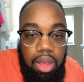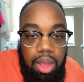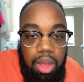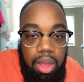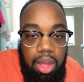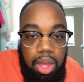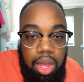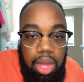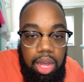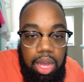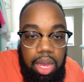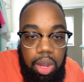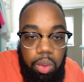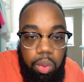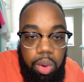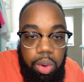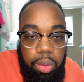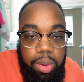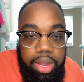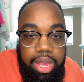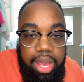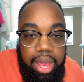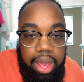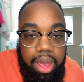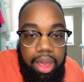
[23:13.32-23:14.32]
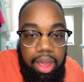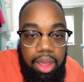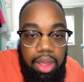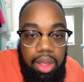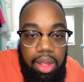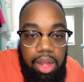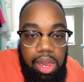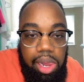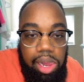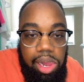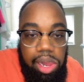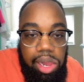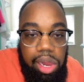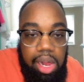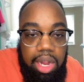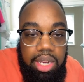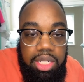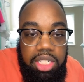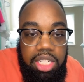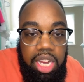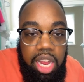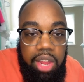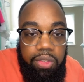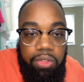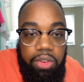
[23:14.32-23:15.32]
Where we at?
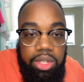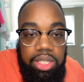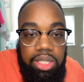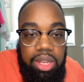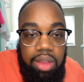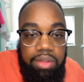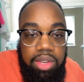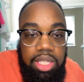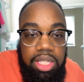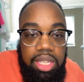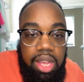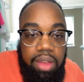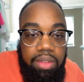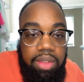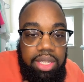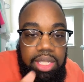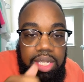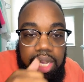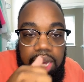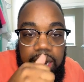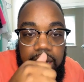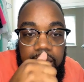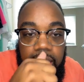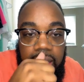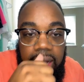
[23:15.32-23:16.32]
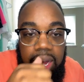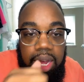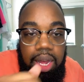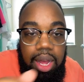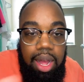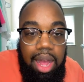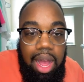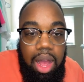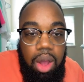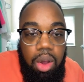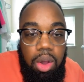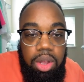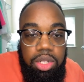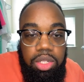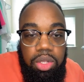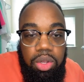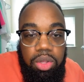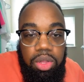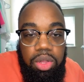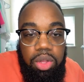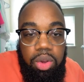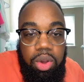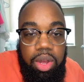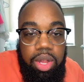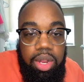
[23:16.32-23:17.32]
J477 said, I
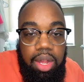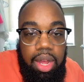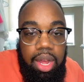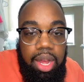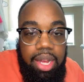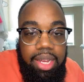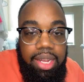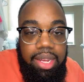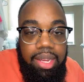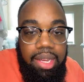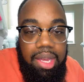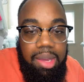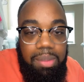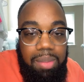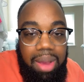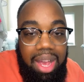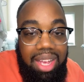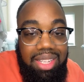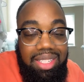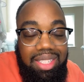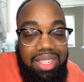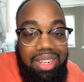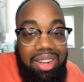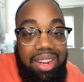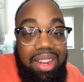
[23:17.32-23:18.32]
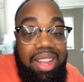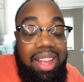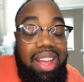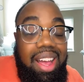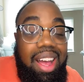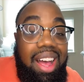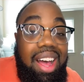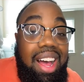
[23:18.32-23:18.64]
also thought Cookie Monster.